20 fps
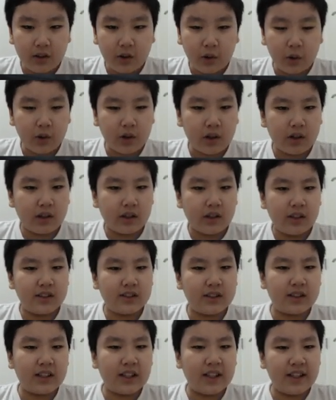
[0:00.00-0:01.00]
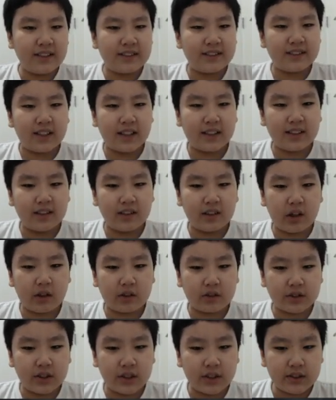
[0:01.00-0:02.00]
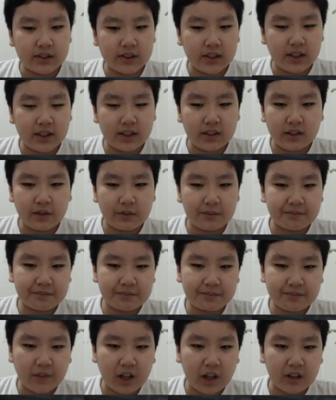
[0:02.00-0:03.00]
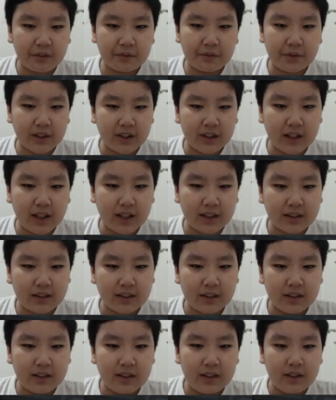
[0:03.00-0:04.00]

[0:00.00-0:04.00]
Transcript: Or is it inside the Narcissus? No, can't fit them.